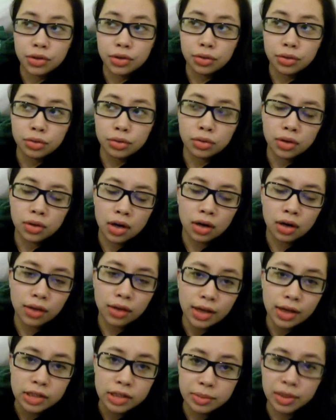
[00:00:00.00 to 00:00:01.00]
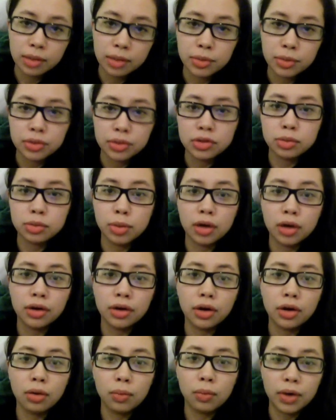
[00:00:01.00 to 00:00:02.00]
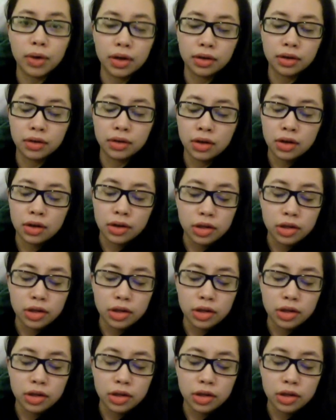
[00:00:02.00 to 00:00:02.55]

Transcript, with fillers: You are allowed to become a YouTube partner when